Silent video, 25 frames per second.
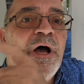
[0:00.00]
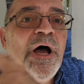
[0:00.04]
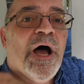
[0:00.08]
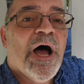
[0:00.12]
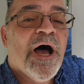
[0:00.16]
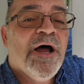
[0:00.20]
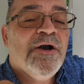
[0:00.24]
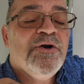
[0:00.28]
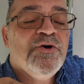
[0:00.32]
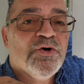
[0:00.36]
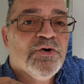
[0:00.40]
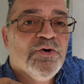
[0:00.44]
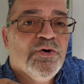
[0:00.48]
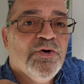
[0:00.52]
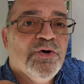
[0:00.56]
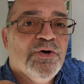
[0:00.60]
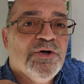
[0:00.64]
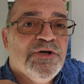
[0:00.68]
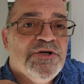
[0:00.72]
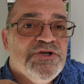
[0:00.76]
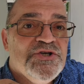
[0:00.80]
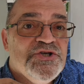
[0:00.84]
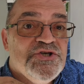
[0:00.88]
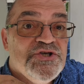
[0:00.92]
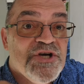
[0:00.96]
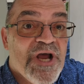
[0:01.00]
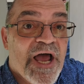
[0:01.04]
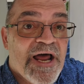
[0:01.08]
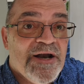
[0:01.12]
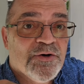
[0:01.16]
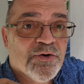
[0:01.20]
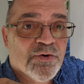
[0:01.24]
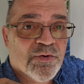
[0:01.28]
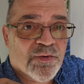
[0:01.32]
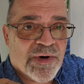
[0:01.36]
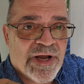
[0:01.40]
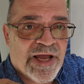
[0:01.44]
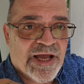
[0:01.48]
underhood
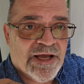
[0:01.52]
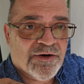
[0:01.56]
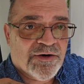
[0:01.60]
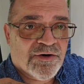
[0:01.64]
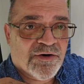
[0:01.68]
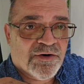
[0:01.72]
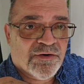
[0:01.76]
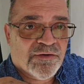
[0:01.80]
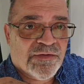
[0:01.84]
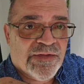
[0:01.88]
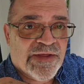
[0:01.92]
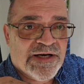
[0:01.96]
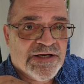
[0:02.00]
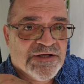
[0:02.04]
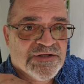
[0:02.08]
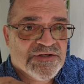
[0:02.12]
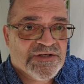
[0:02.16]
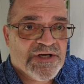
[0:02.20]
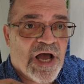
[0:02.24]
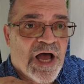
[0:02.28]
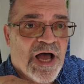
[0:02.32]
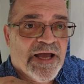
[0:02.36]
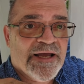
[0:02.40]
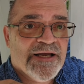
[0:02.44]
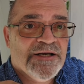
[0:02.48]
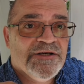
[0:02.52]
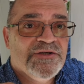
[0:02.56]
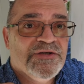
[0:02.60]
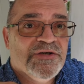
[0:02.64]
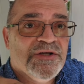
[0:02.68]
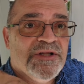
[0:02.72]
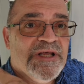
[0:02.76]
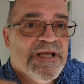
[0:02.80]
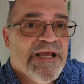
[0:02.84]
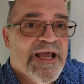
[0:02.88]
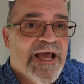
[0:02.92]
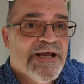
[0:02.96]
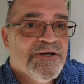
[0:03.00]
generator that is tied to
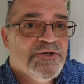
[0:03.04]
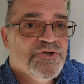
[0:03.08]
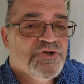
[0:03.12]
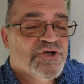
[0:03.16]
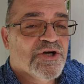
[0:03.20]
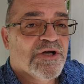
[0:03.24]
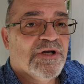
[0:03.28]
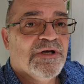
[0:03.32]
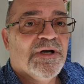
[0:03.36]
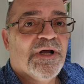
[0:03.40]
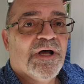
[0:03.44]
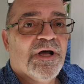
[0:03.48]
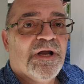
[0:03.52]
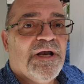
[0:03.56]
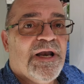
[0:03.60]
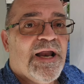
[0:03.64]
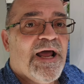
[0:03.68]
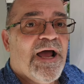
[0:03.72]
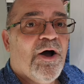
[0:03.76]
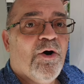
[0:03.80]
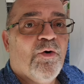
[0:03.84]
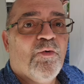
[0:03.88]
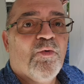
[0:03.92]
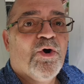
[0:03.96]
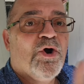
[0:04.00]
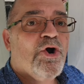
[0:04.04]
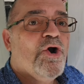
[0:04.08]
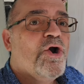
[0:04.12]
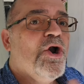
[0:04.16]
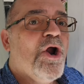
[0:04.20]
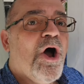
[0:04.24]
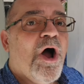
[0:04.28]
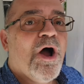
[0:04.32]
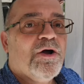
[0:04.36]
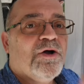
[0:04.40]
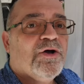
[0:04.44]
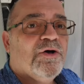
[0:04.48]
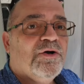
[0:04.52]
the engine. Now, we're
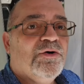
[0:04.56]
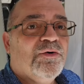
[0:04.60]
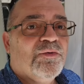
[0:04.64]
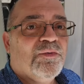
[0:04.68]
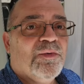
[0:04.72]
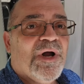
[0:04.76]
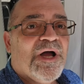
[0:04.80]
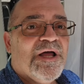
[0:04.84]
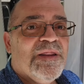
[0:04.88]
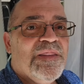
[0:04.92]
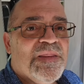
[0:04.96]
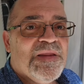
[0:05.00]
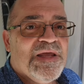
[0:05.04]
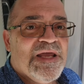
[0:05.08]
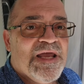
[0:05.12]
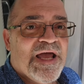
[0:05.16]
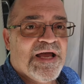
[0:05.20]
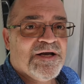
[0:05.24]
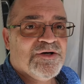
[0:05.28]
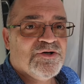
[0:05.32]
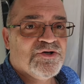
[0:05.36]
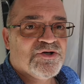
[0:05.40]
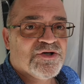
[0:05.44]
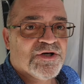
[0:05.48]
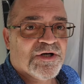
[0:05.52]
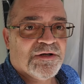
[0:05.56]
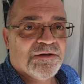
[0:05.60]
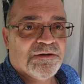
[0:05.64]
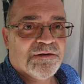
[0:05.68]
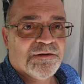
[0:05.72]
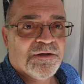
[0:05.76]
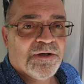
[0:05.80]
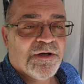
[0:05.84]
not going to run the engine.